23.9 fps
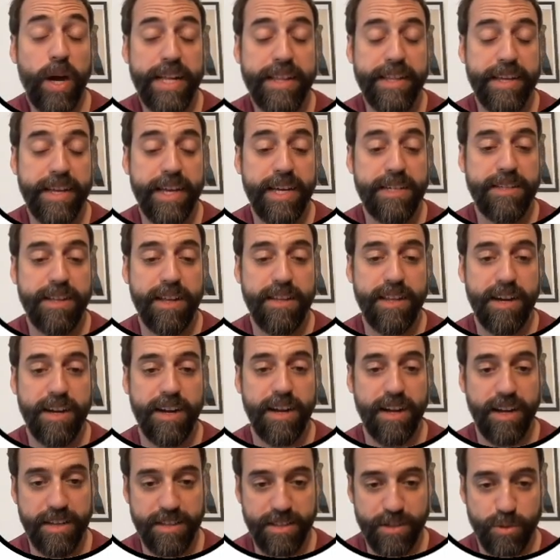ideas that,
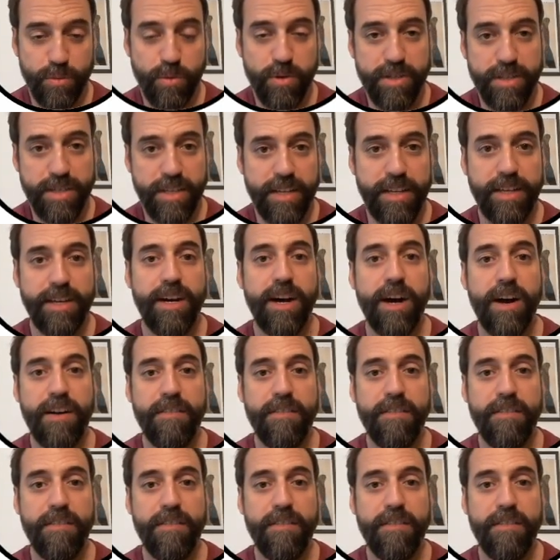as you will see, are